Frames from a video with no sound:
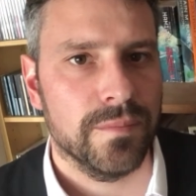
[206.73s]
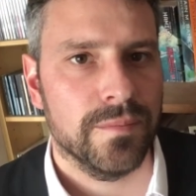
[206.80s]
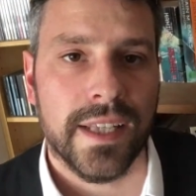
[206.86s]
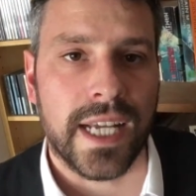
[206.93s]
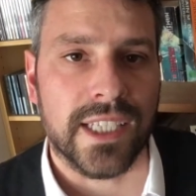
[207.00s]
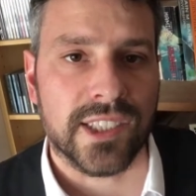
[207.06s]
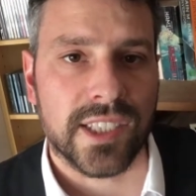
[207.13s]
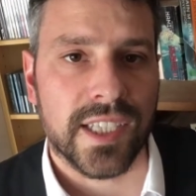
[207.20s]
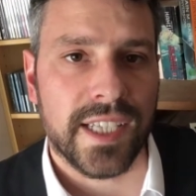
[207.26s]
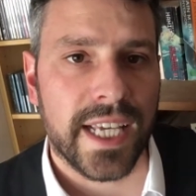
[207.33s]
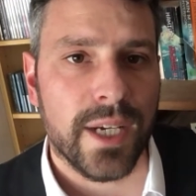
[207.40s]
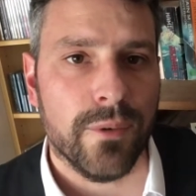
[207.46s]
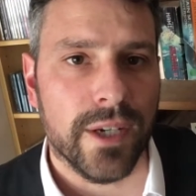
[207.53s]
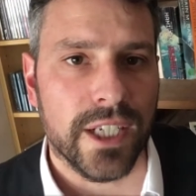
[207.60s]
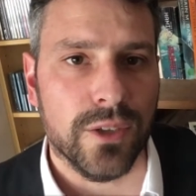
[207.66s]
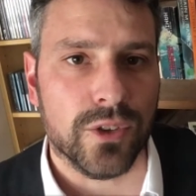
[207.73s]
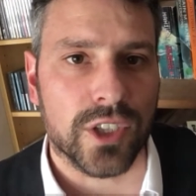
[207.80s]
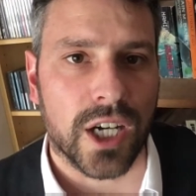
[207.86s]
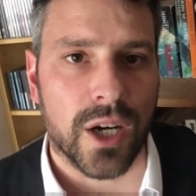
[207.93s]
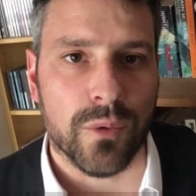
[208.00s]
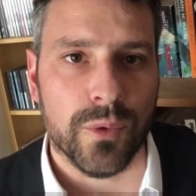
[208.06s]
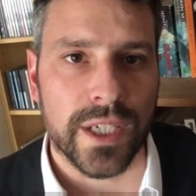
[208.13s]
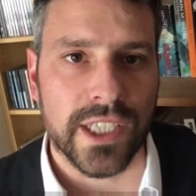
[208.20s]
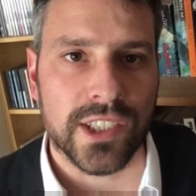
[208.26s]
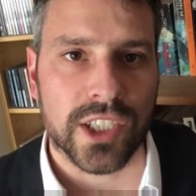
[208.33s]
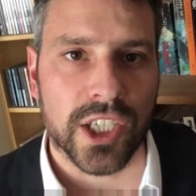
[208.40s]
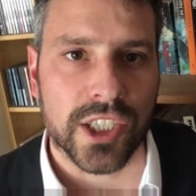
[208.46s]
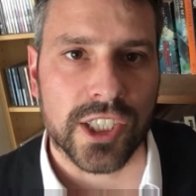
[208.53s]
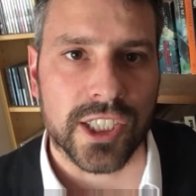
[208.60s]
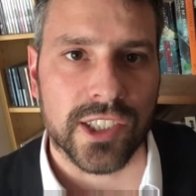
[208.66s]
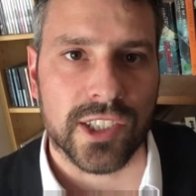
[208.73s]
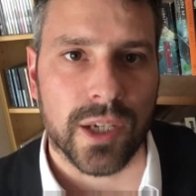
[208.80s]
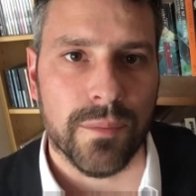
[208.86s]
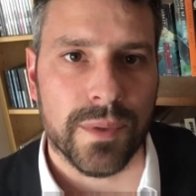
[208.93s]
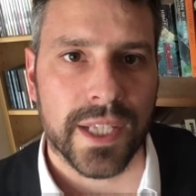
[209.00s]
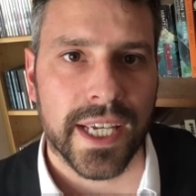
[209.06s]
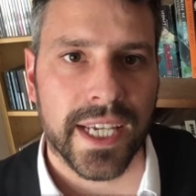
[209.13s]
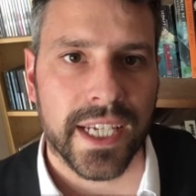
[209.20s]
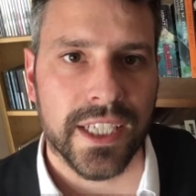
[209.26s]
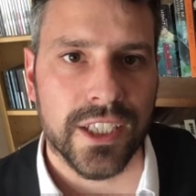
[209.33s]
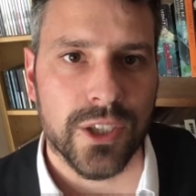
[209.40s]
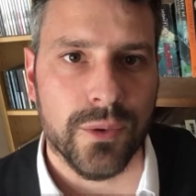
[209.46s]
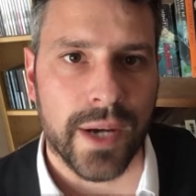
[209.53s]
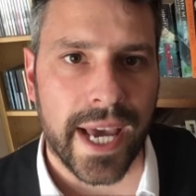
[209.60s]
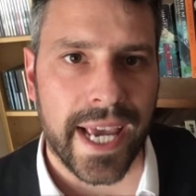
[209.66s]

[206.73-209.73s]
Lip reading: That's the thing when you start researching something and you